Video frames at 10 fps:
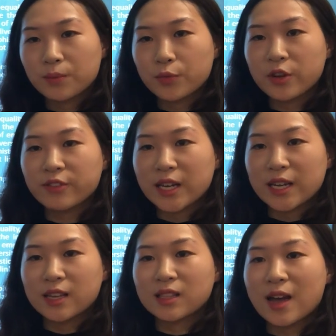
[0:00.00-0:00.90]

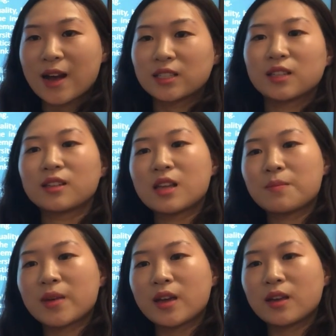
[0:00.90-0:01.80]
briefly that they
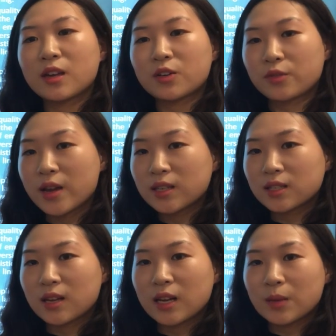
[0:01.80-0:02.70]
may increase
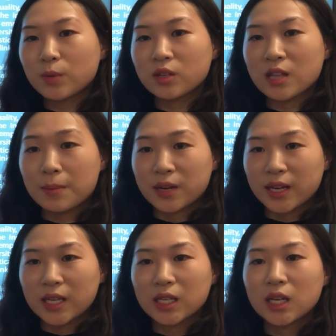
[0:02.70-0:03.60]
the labor supply.